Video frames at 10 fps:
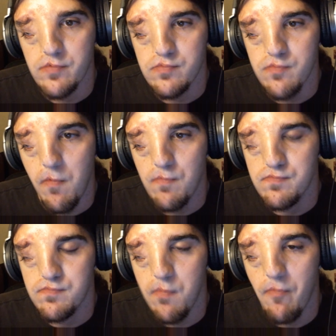Yeah,
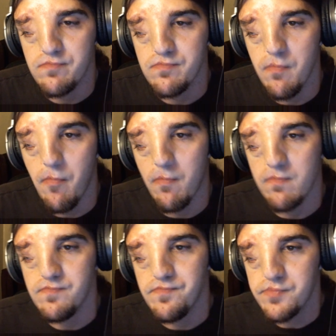um,
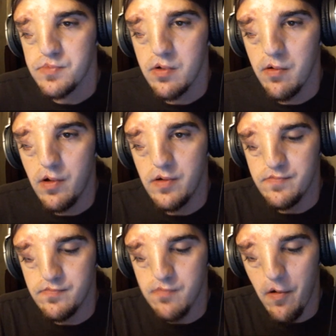yeah.
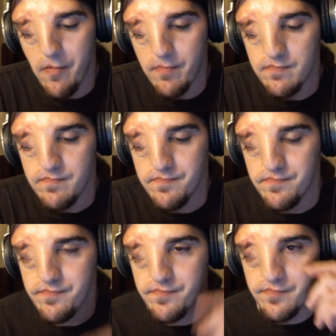Once you go into it, you
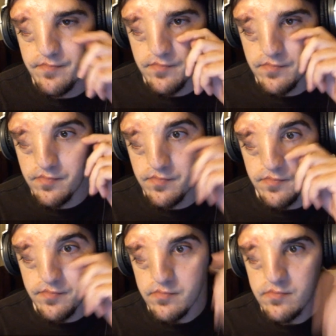definitely
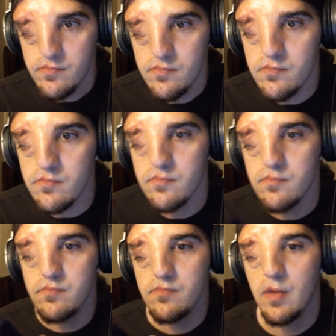feel like, yeah, this is
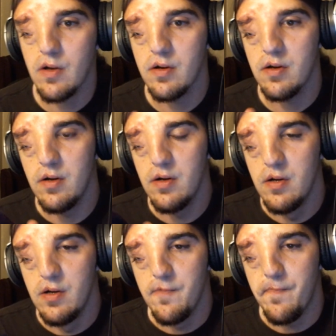pretty much
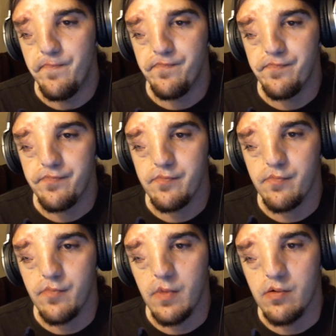Lord of the Rings
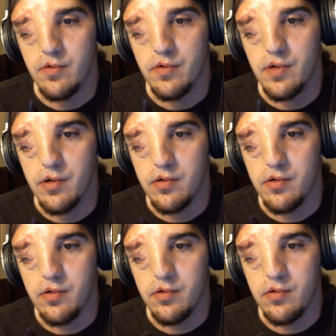and
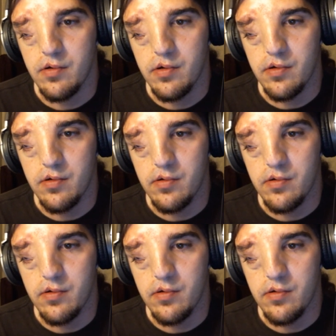everything. Yeah.